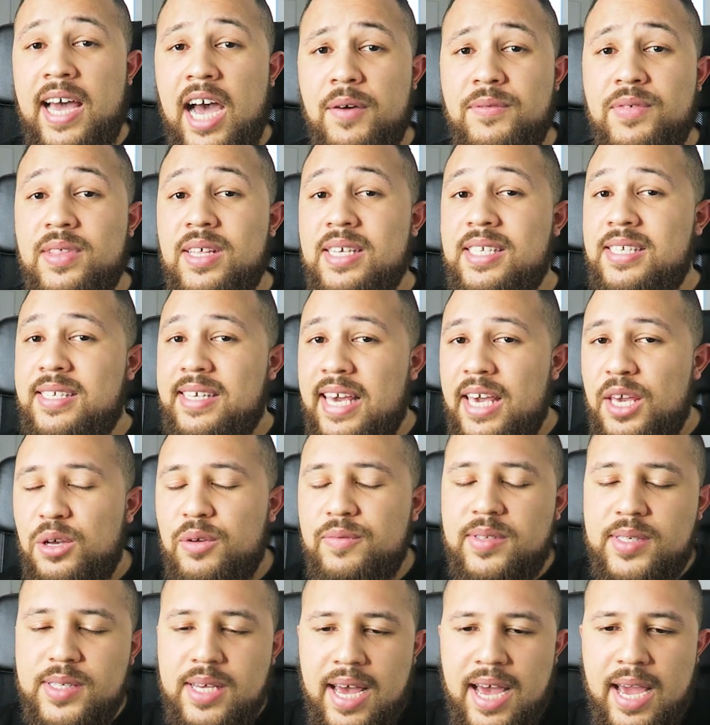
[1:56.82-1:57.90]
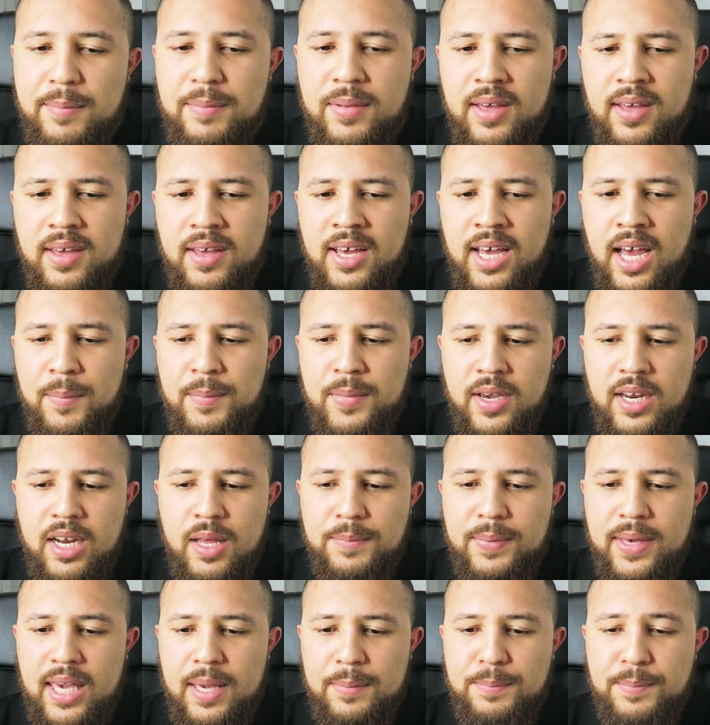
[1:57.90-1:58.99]
Now, for the sake of time, I'm going
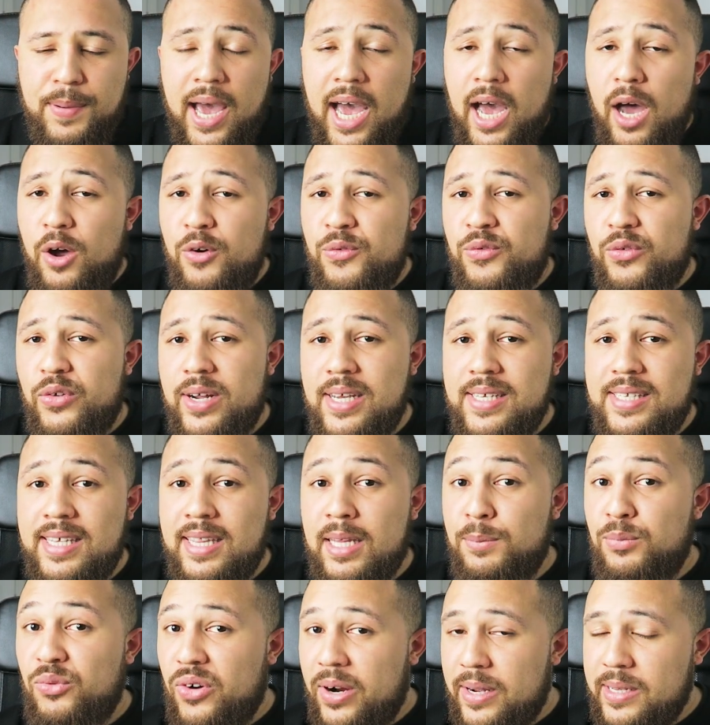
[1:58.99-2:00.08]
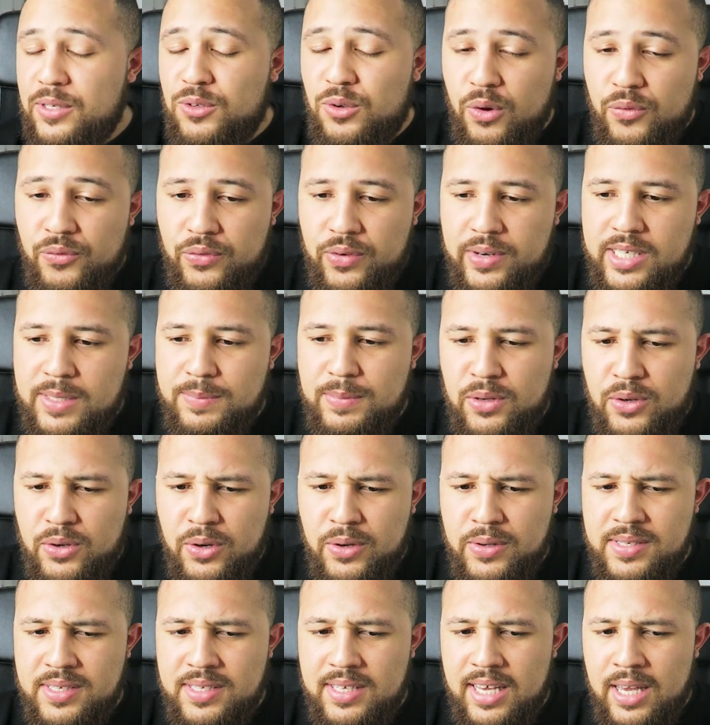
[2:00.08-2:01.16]
to be paraphrasing the press conference
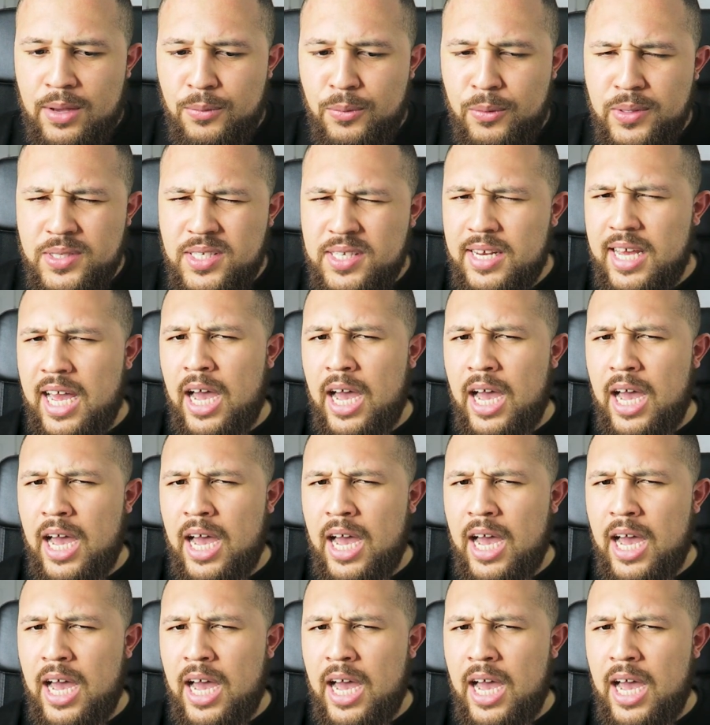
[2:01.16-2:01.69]
because it was